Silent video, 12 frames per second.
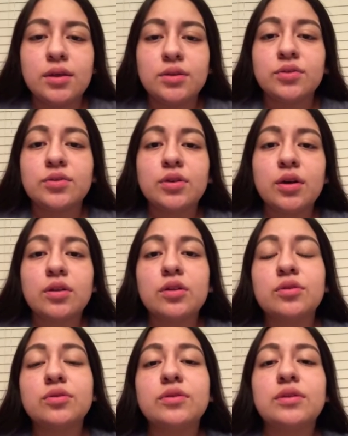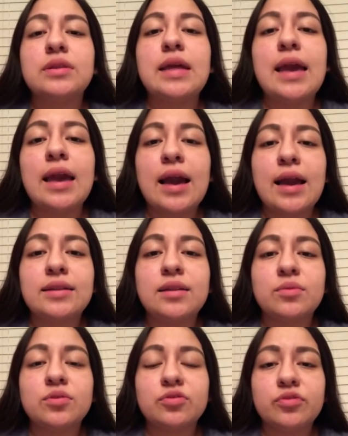To conclude, today I
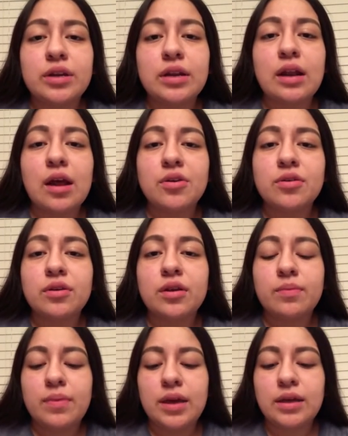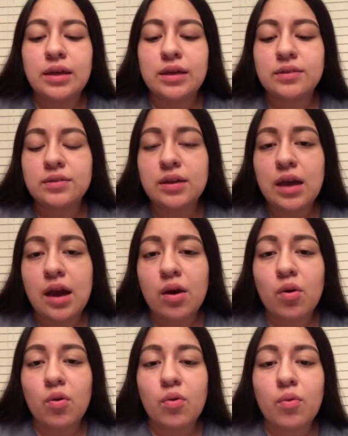demonstrated how you can make easy at
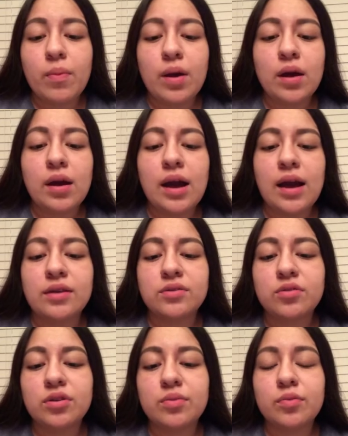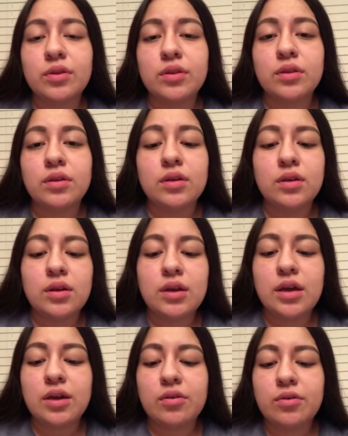home ice cream with
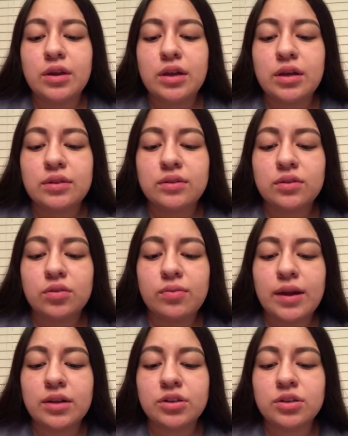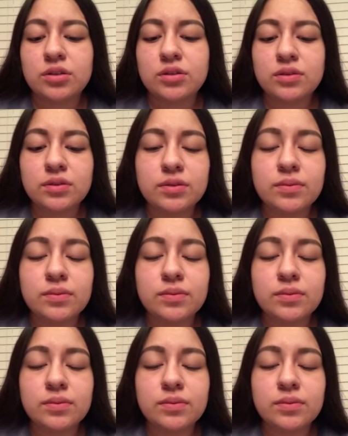ingredients and directions.